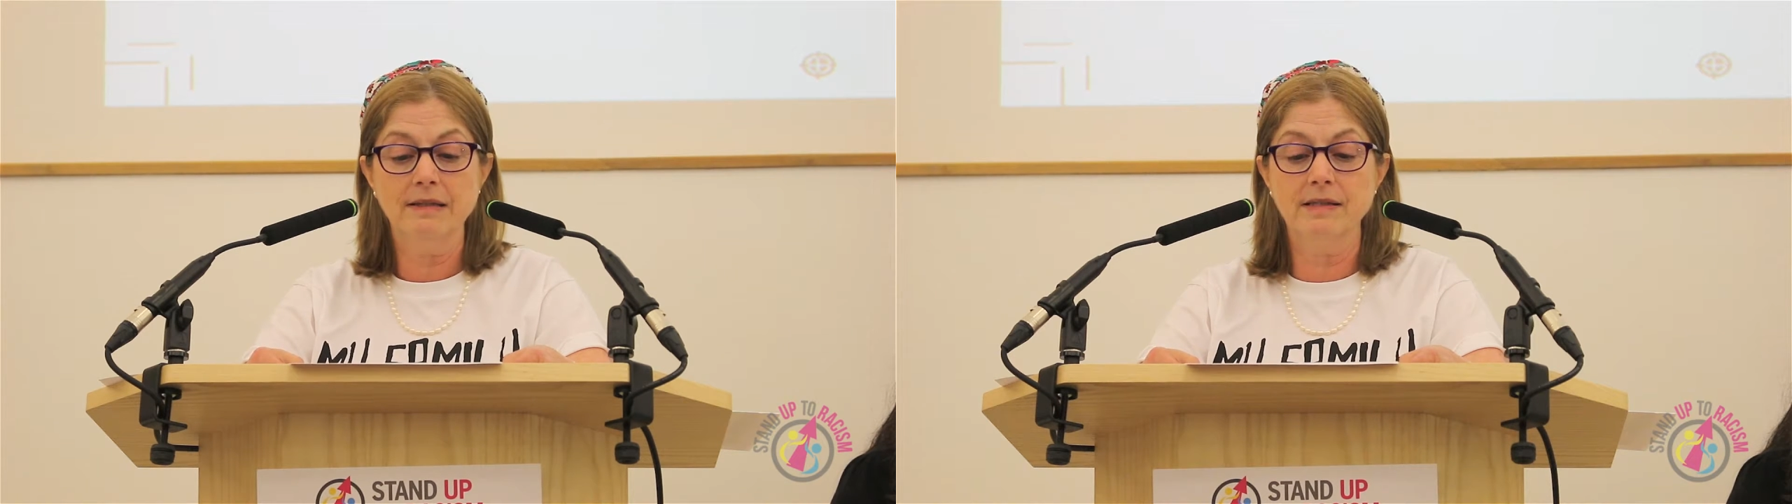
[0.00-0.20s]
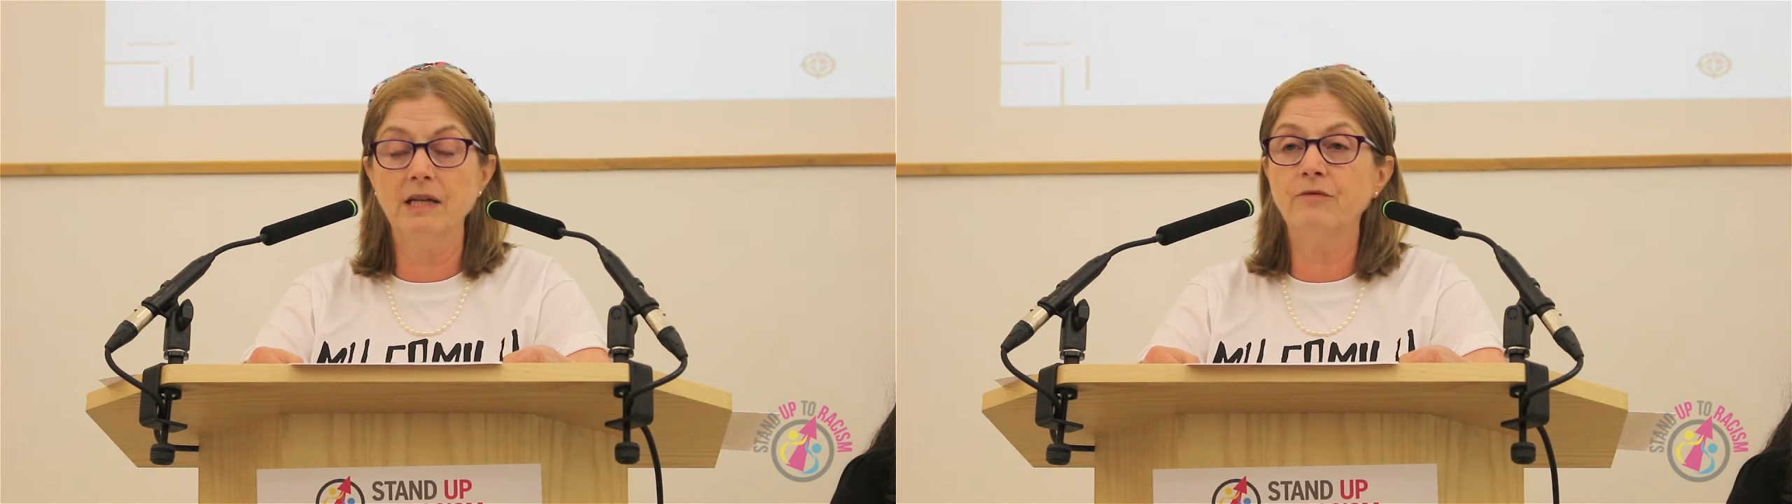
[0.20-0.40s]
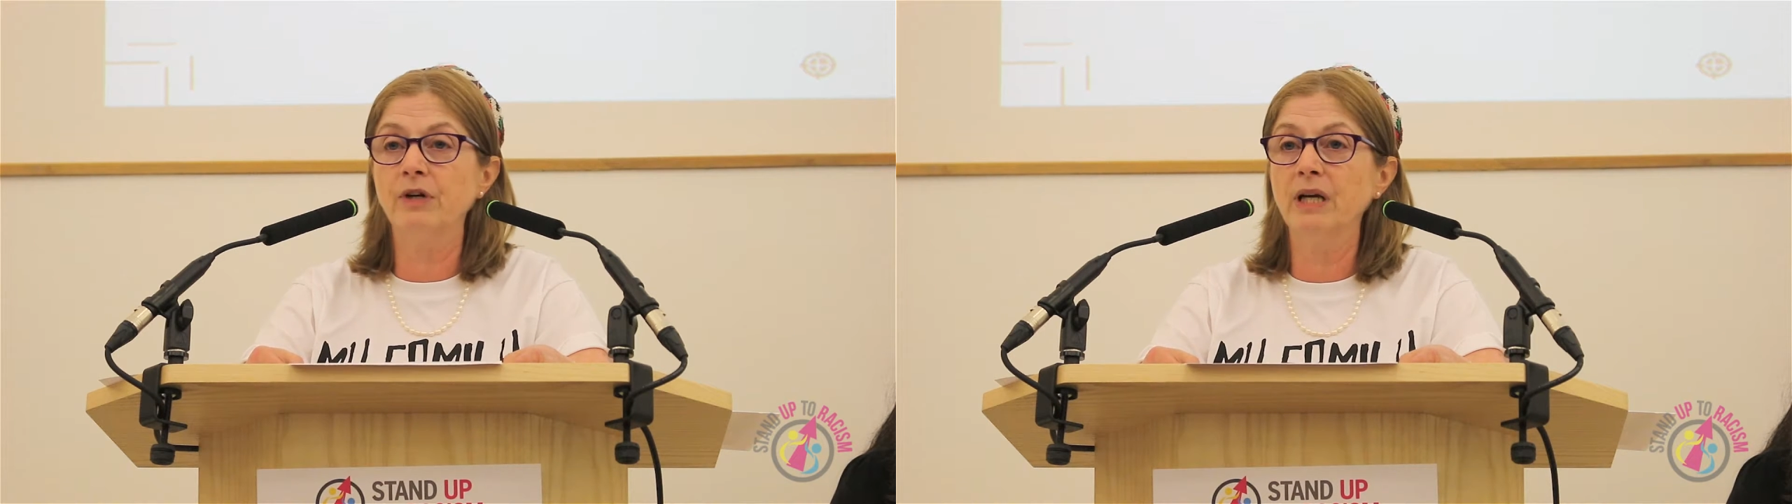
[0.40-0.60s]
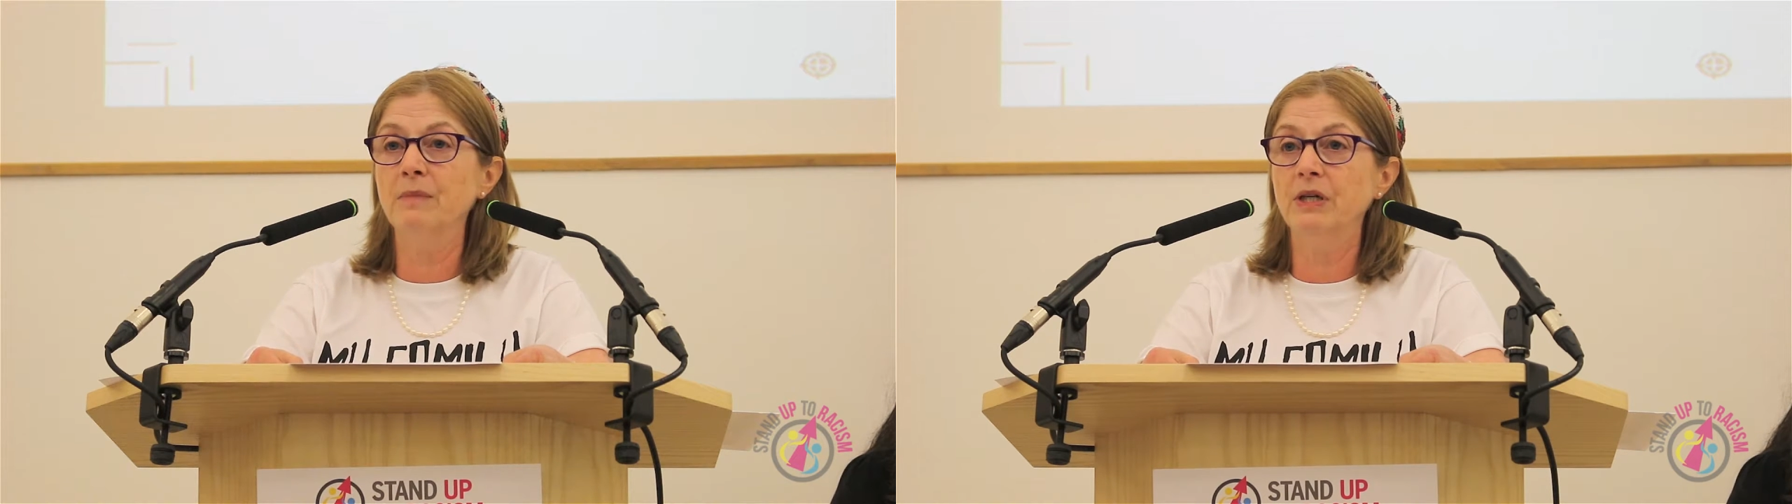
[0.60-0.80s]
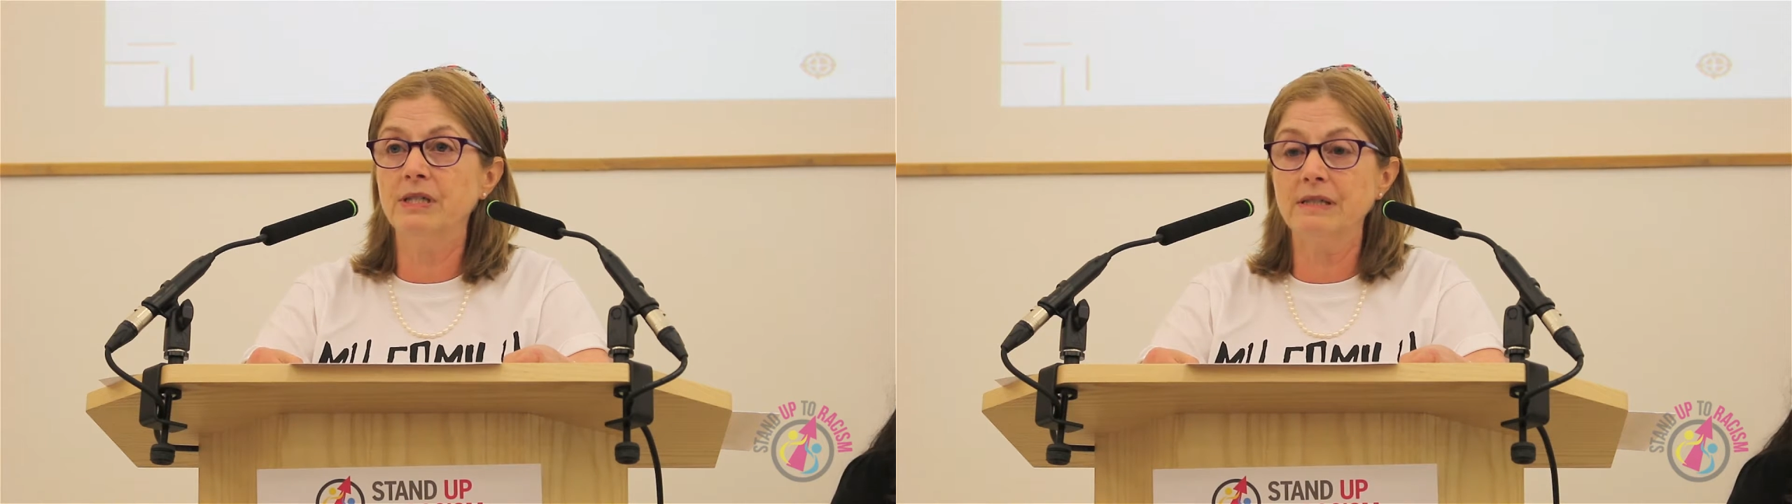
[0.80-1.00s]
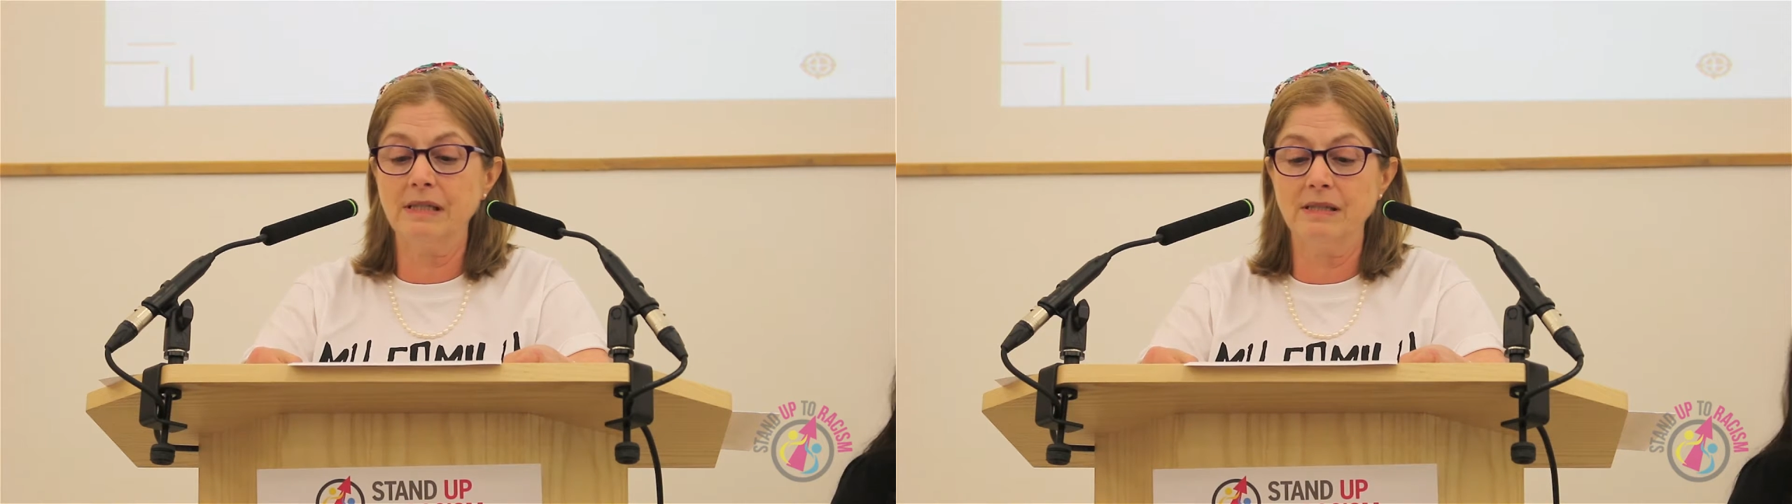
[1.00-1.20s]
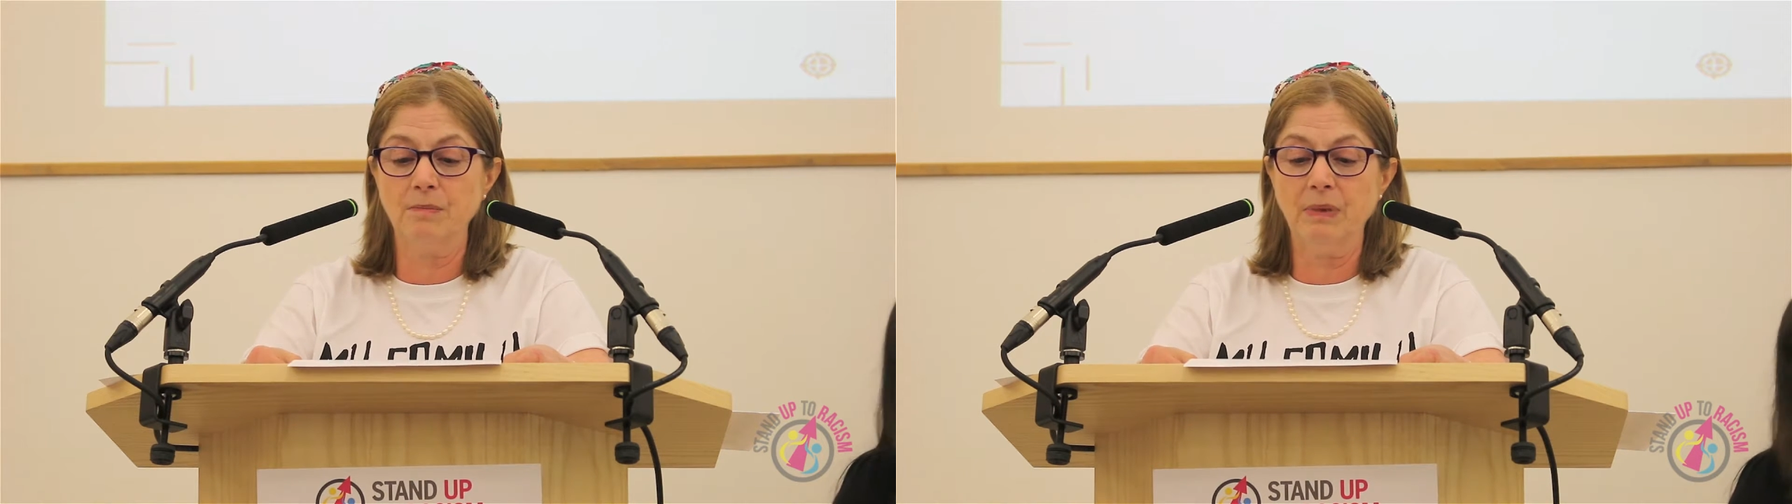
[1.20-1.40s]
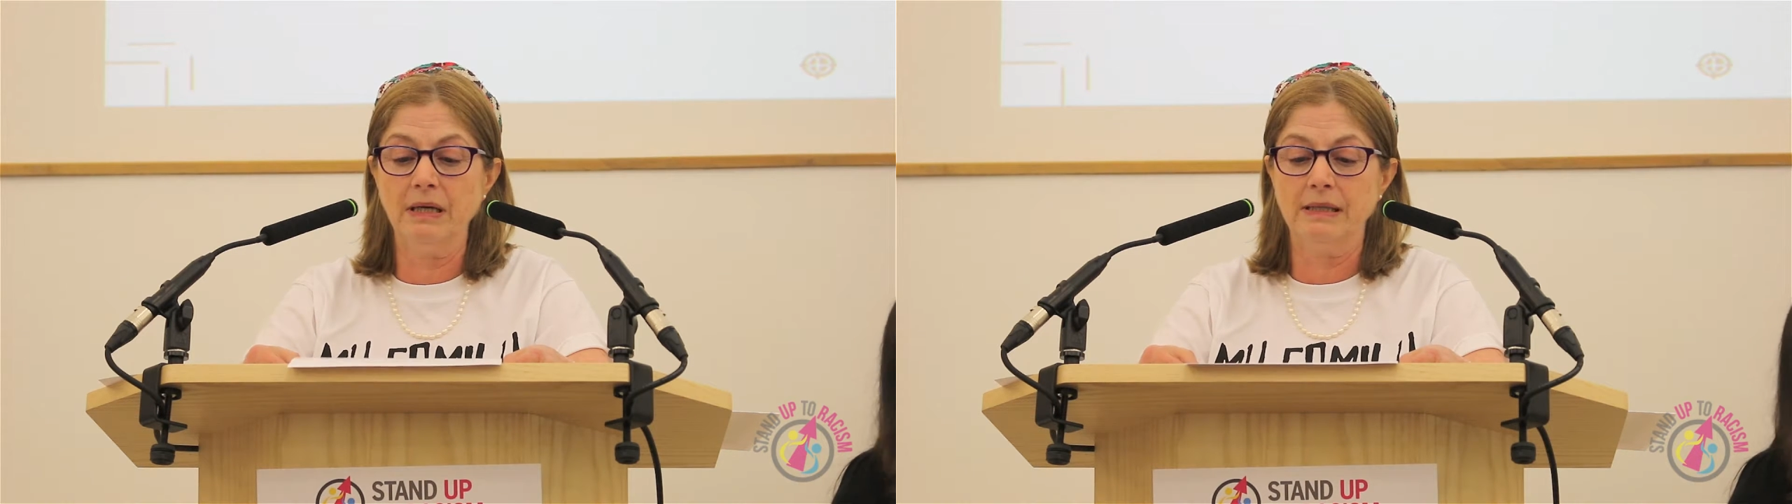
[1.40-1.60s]
delivering emergency
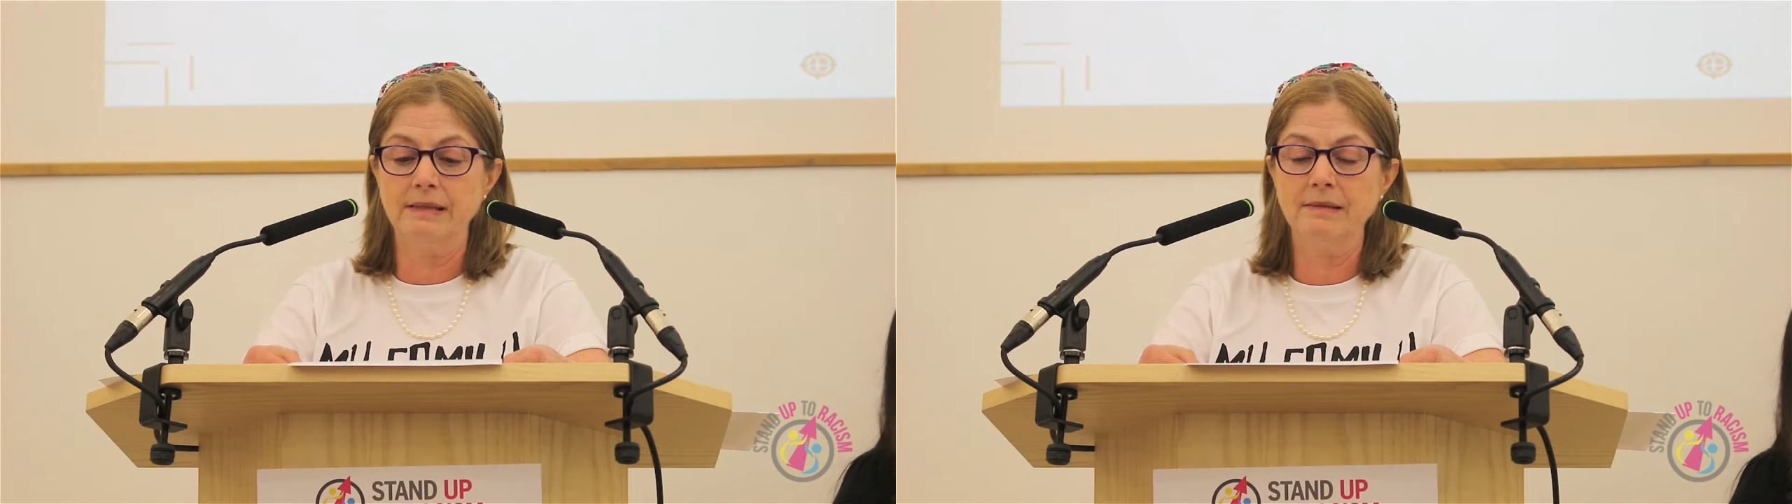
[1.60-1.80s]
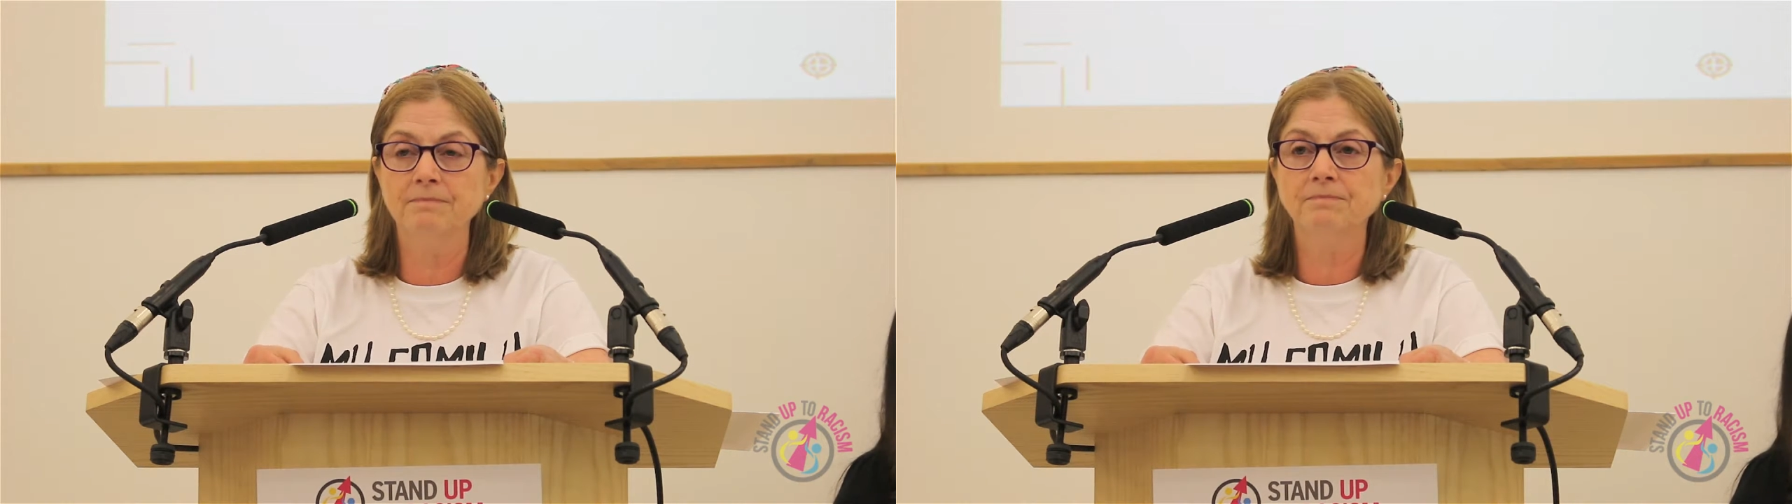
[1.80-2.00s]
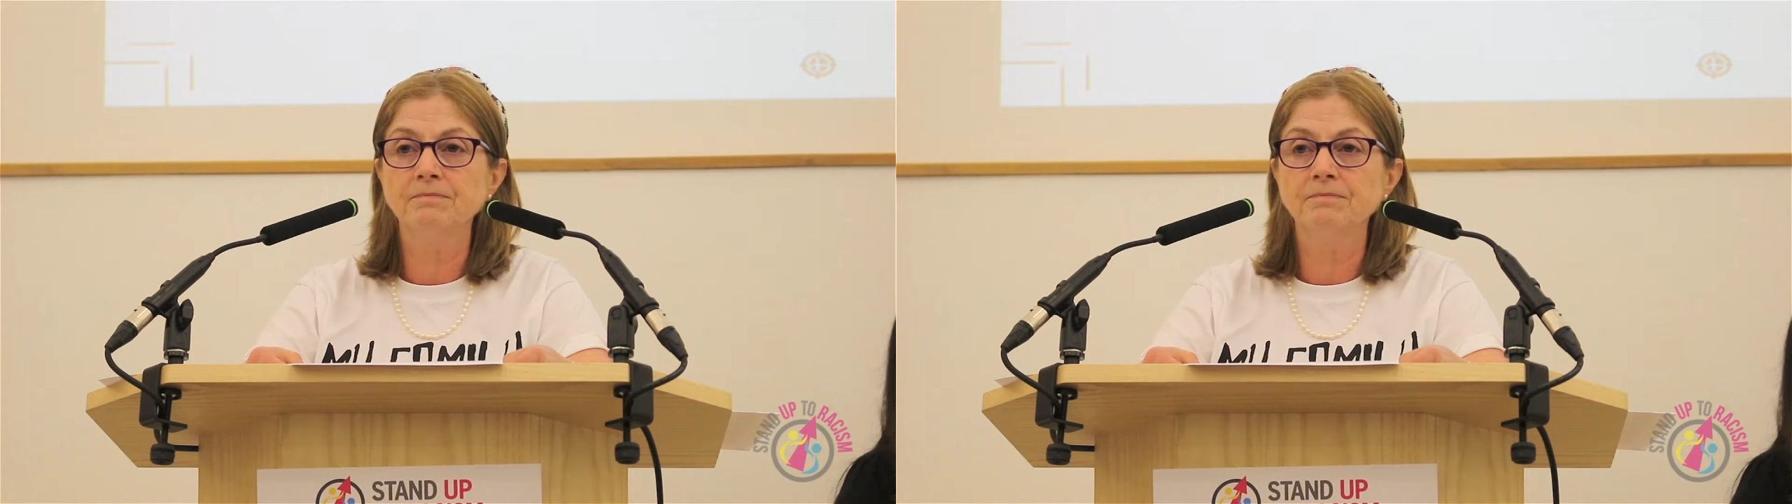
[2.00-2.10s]
supplies.